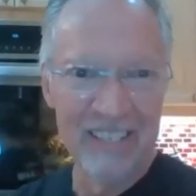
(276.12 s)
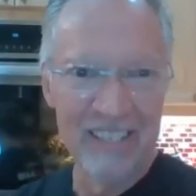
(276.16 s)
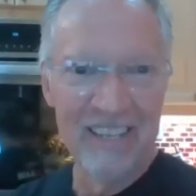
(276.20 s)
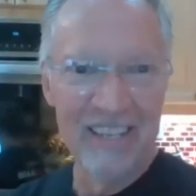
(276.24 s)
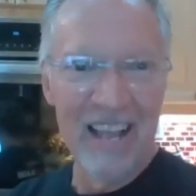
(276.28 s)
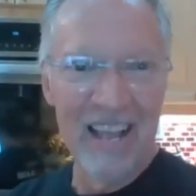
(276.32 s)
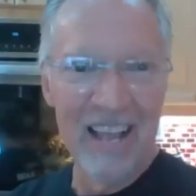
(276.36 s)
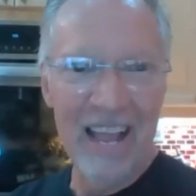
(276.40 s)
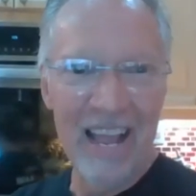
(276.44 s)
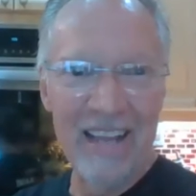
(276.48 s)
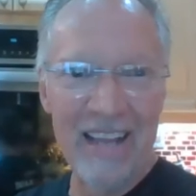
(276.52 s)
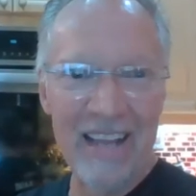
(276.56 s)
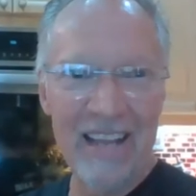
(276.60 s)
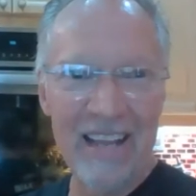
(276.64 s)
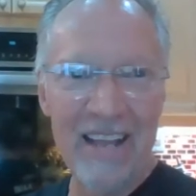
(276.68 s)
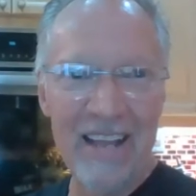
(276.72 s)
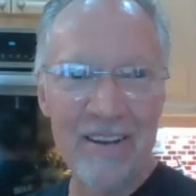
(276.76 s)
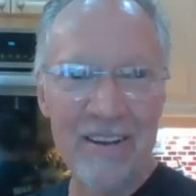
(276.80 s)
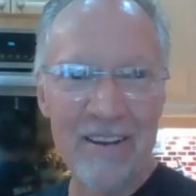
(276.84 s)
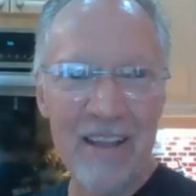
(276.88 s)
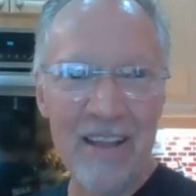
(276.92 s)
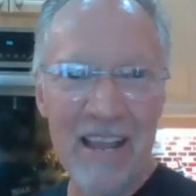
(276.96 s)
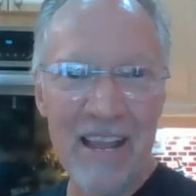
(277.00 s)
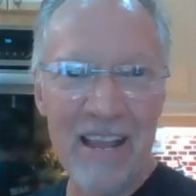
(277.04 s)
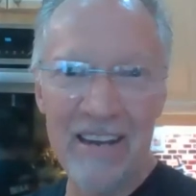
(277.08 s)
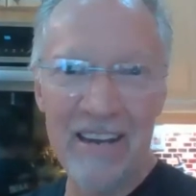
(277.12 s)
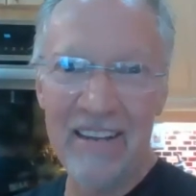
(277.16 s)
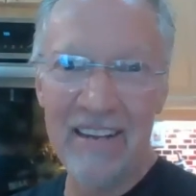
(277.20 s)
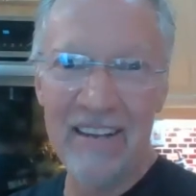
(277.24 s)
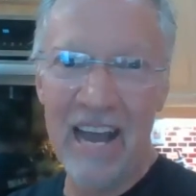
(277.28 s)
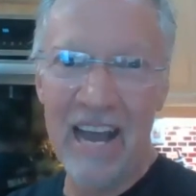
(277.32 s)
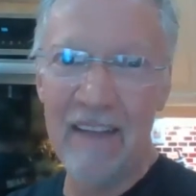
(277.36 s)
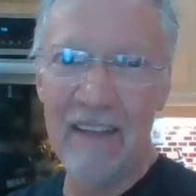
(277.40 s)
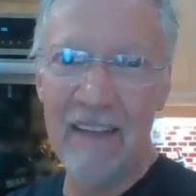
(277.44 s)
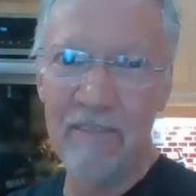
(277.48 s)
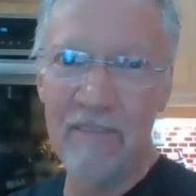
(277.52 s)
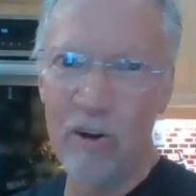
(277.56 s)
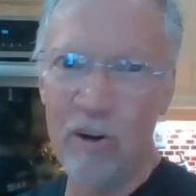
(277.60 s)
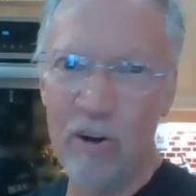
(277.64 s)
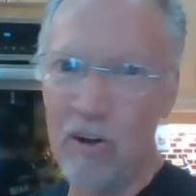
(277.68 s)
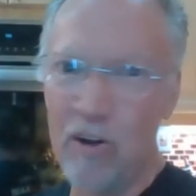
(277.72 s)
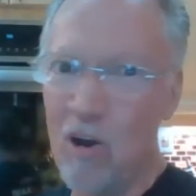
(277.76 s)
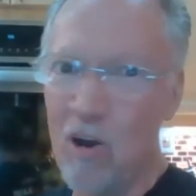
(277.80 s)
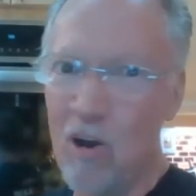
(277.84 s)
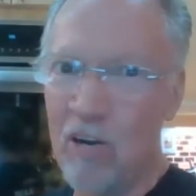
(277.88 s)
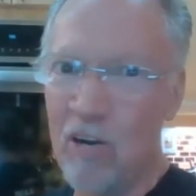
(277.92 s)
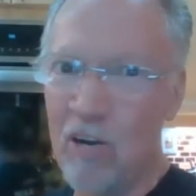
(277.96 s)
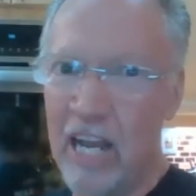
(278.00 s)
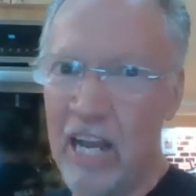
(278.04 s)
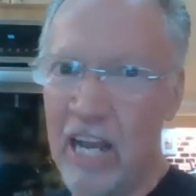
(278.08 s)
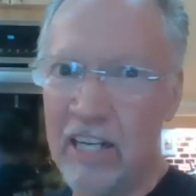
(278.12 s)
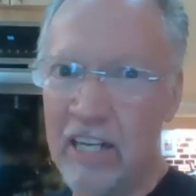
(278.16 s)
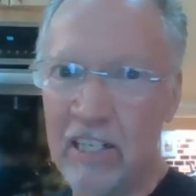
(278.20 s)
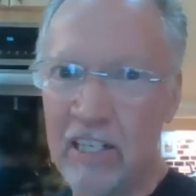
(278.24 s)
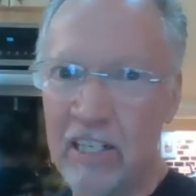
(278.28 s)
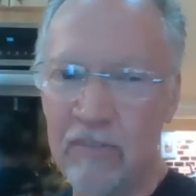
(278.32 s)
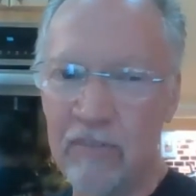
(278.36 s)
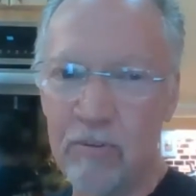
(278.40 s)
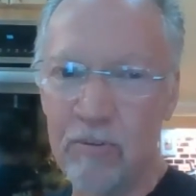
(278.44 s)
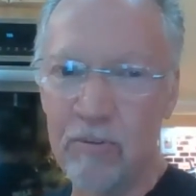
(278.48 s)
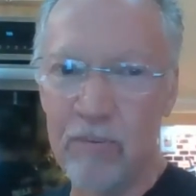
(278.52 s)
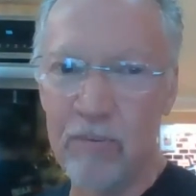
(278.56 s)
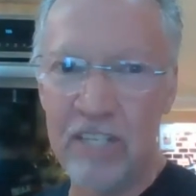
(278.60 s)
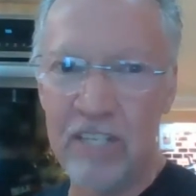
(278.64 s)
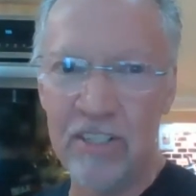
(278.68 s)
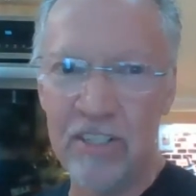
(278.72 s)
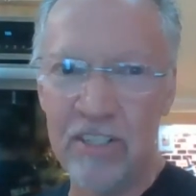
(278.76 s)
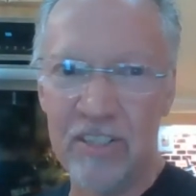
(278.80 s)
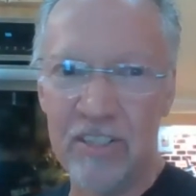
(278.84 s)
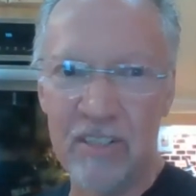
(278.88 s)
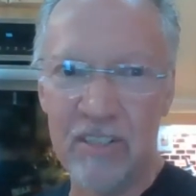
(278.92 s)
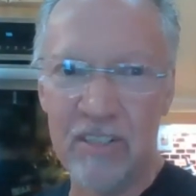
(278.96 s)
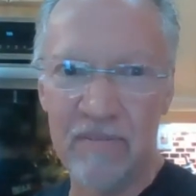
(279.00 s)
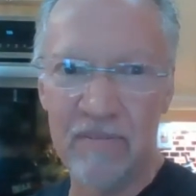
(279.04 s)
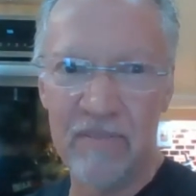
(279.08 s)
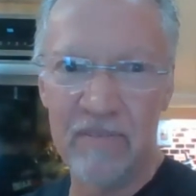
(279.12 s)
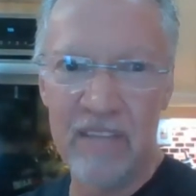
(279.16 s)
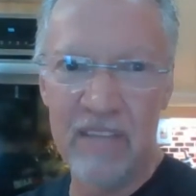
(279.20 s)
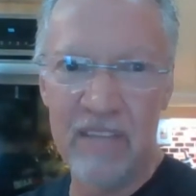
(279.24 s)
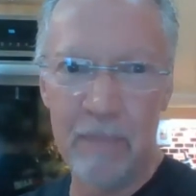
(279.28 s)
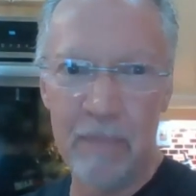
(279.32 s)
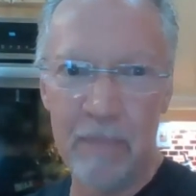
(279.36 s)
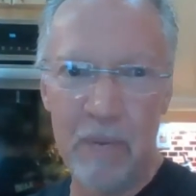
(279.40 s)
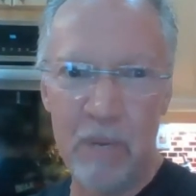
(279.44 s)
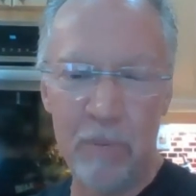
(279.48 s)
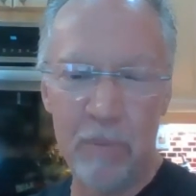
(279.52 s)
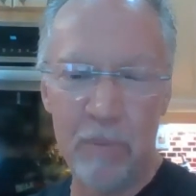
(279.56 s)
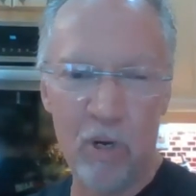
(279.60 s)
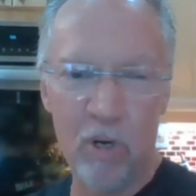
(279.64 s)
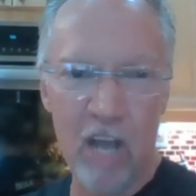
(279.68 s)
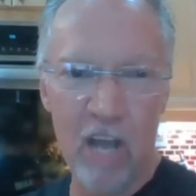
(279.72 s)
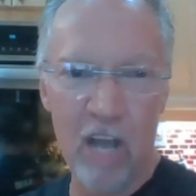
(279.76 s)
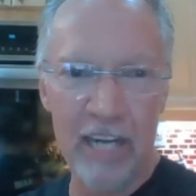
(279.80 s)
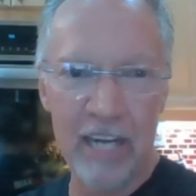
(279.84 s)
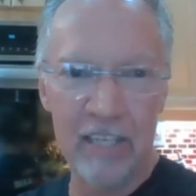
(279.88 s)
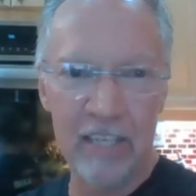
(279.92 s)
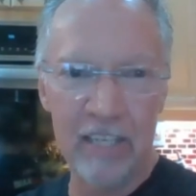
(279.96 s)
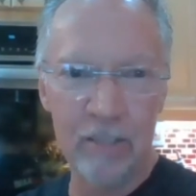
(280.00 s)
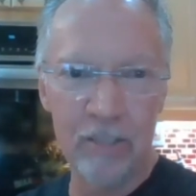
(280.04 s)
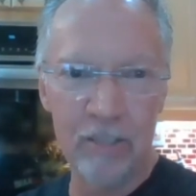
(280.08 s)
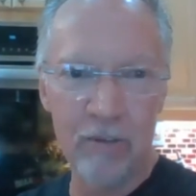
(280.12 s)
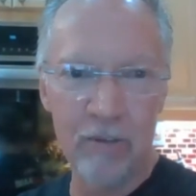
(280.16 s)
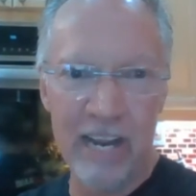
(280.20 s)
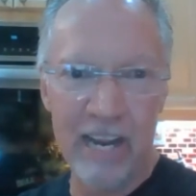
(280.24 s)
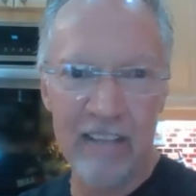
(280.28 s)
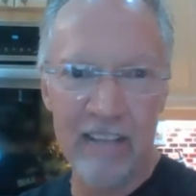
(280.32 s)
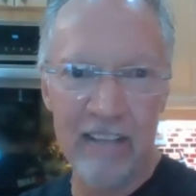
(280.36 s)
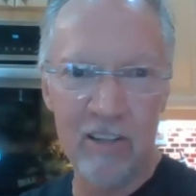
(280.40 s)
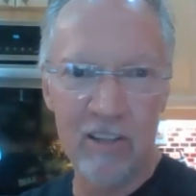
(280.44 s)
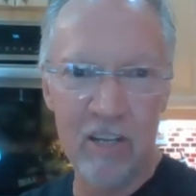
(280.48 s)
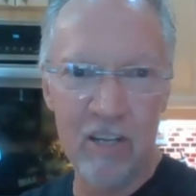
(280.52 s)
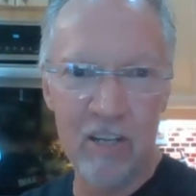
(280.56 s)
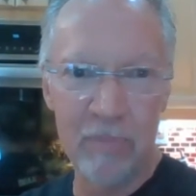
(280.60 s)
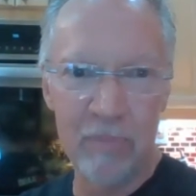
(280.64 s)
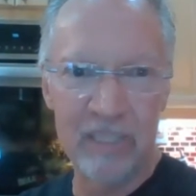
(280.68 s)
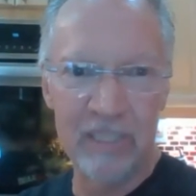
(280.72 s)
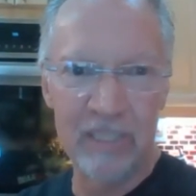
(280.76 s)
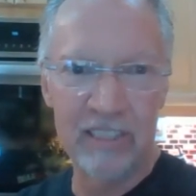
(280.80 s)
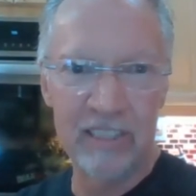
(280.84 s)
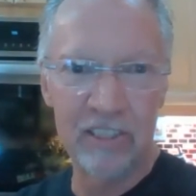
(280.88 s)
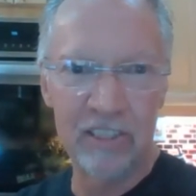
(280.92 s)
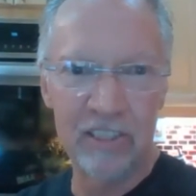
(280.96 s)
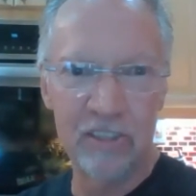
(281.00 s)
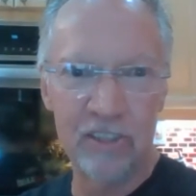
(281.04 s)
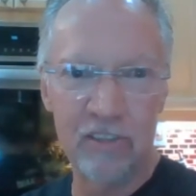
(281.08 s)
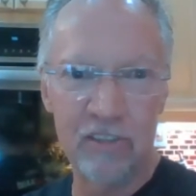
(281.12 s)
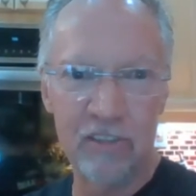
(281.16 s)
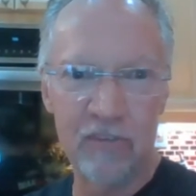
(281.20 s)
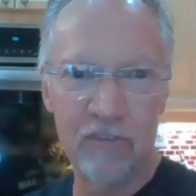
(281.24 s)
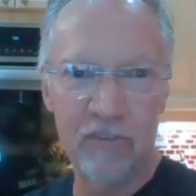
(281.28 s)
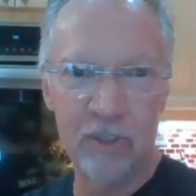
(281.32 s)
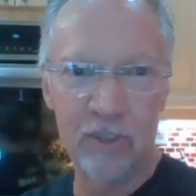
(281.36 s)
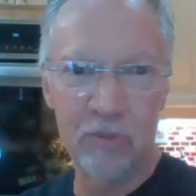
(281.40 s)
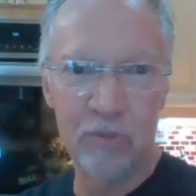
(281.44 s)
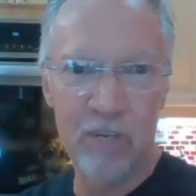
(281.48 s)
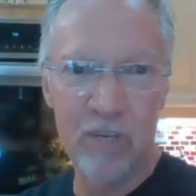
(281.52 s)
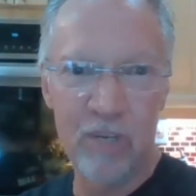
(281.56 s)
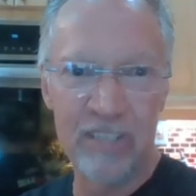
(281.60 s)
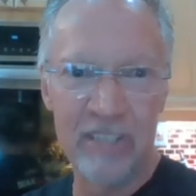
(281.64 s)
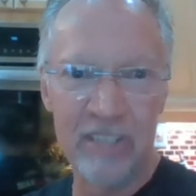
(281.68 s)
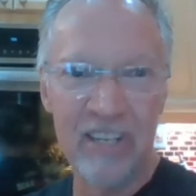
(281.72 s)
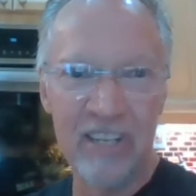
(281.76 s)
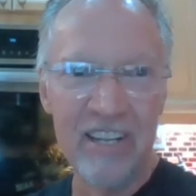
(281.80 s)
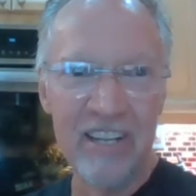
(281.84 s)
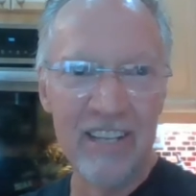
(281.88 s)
And I've heard all kinds of different reasons that people got into triathlon, but this is the first one